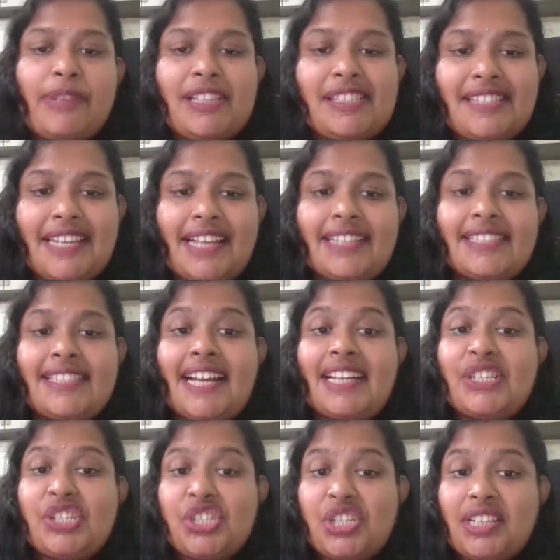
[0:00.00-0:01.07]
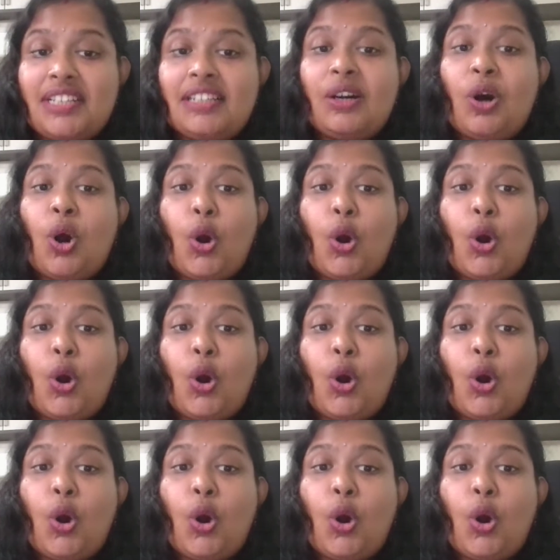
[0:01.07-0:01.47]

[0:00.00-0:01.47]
mistakes that trigger